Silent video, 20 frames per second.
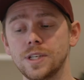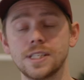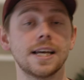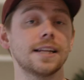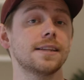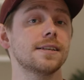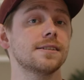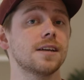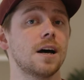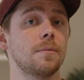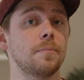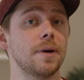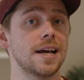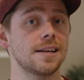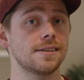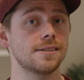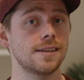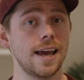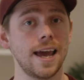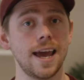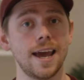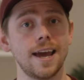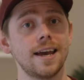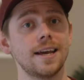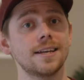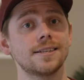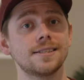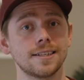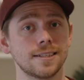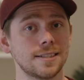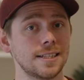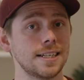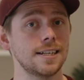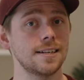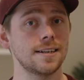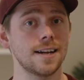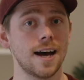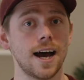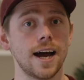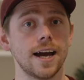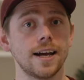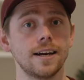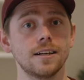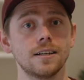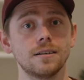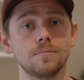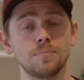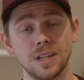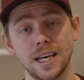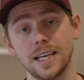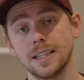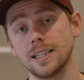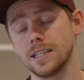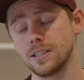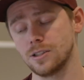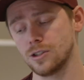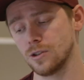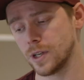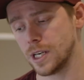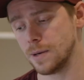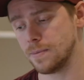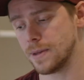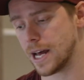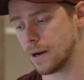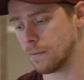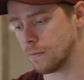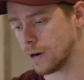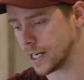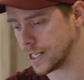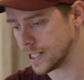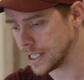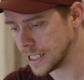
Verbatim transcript: set this up as a 16.9 playlist. So keep that in mind.